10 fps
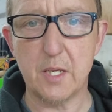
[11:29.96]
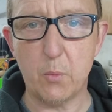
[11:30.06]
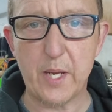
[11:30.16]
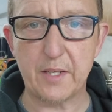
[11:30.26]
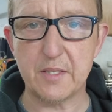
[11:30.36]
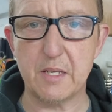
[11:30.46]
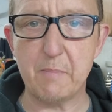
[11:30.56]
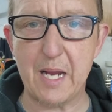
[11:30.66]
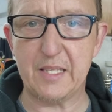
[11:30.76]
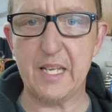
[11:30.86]
And we get this thing
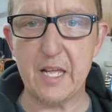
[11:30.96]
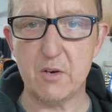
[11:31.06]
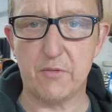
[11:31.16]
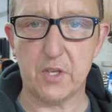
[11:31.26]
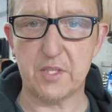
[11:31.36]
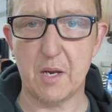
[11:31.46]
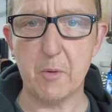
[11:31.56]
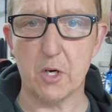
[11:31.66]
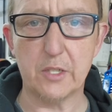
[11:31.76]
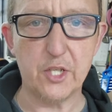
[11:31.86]
back together for the summer.
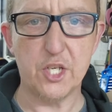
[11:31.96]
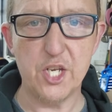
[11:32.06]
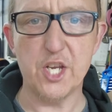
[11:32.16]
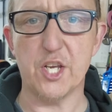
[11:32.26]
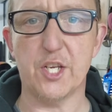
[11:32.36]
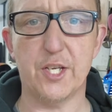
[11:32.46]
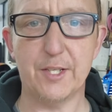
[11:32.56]
Yeah.